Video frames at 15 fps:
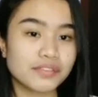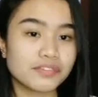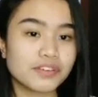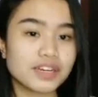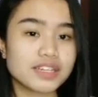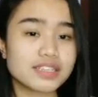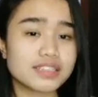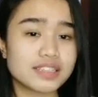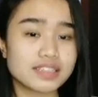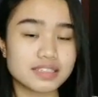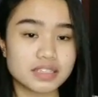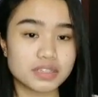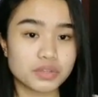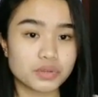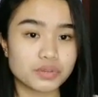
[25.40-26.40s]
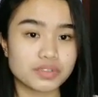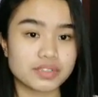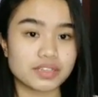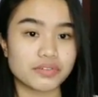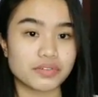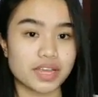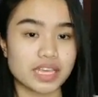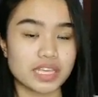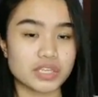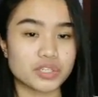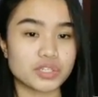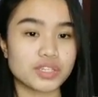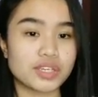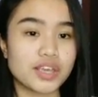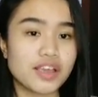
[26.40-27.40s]
First is in using
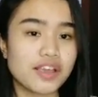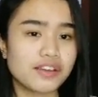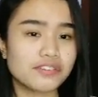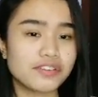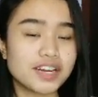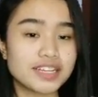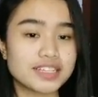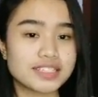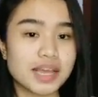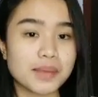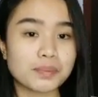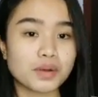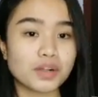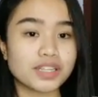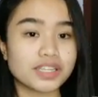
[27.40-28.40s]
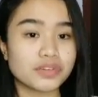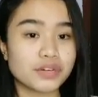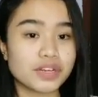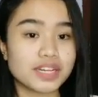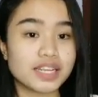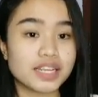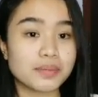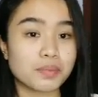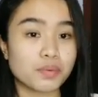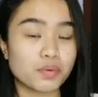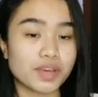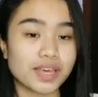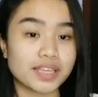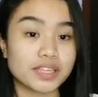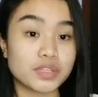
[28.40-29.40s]
range. For example, in reading a
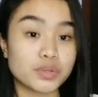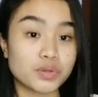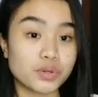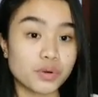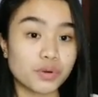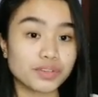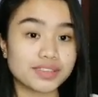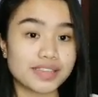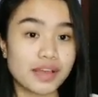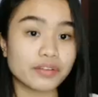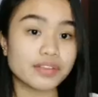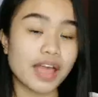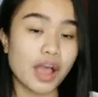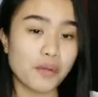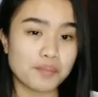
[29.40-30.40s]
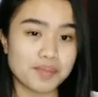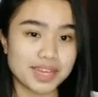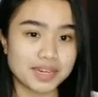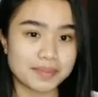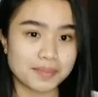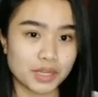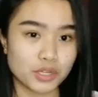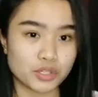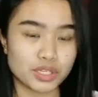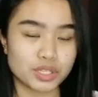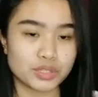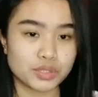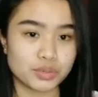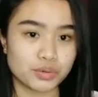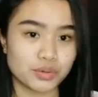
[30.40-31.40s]
book and you wrote down how many
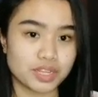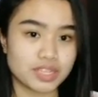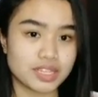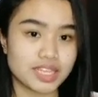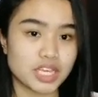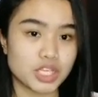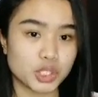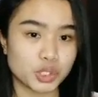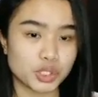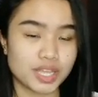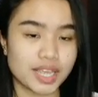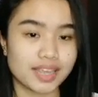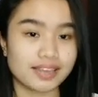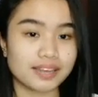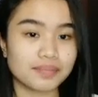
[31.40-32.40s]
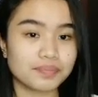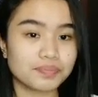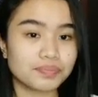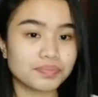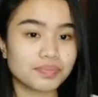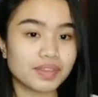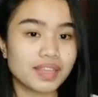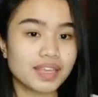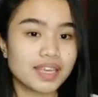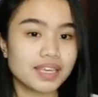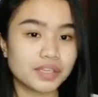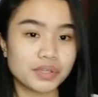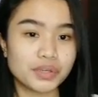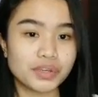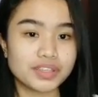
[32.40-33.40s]
pages you read each day.
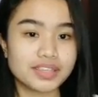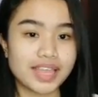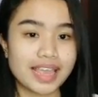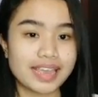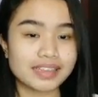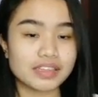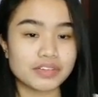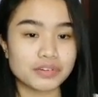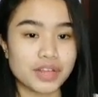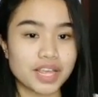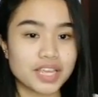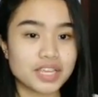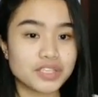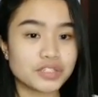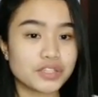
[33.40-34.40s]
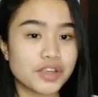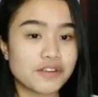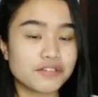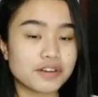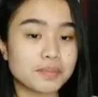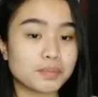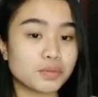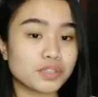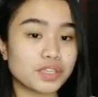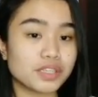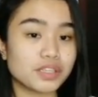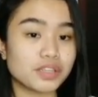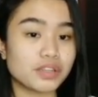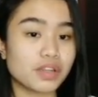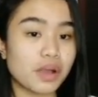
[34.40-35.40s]
You could take the range from putting
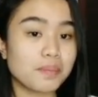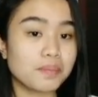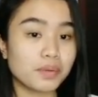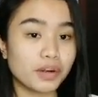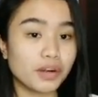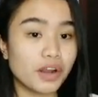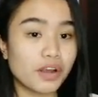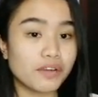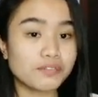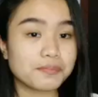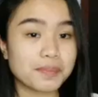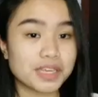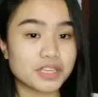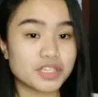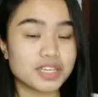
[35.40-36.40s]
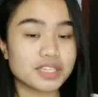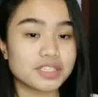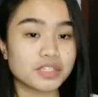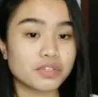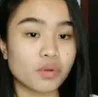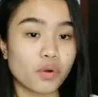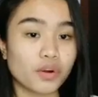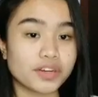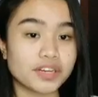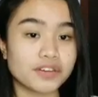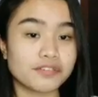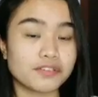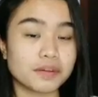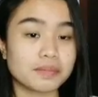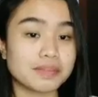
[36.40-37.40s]
the number of pages in order
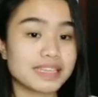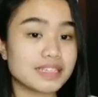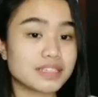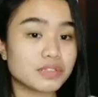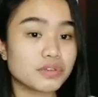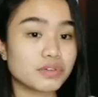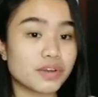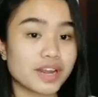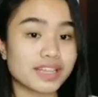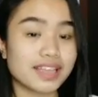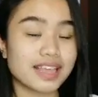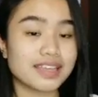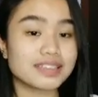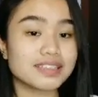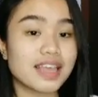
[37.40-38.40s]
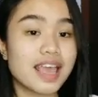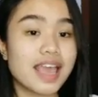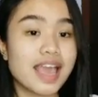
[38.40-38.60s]
from least to greatest